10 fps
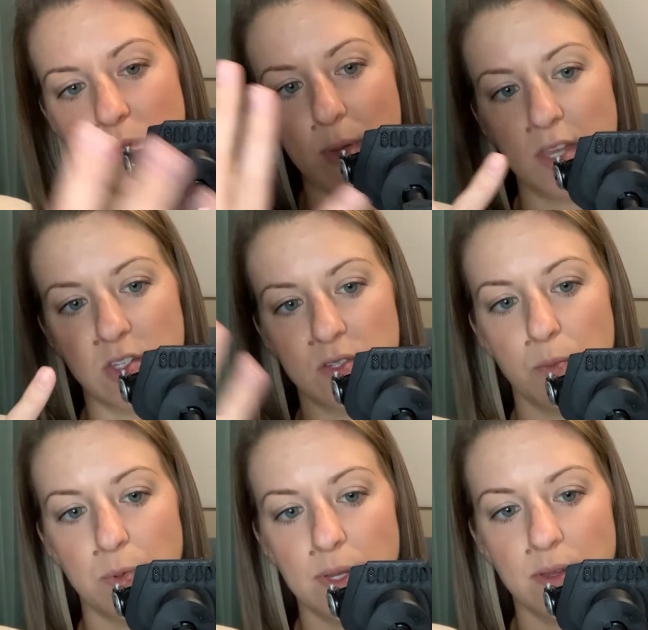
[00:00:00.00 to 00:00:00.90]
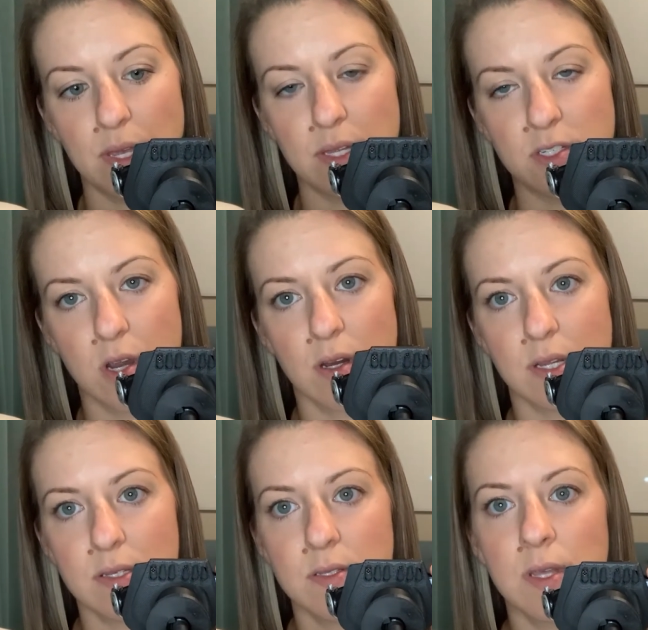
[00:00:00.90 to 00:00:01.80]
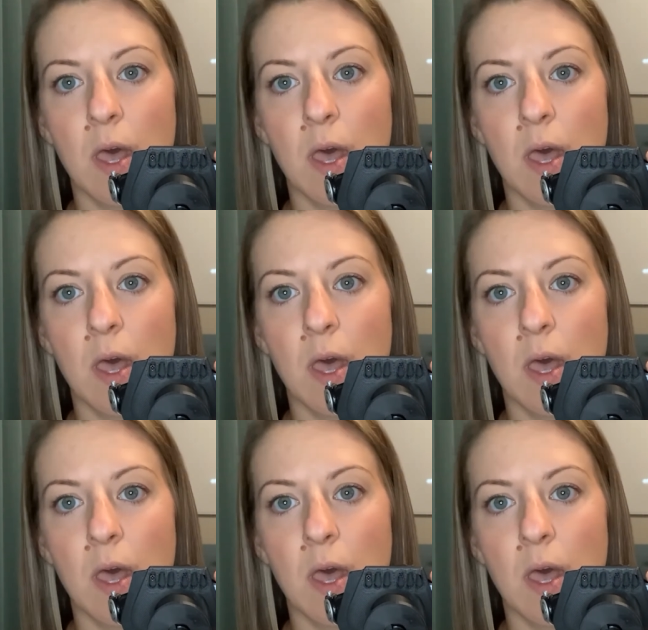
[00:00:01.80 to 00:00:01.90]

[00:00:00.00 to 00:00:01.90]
the patient's completely in darkness.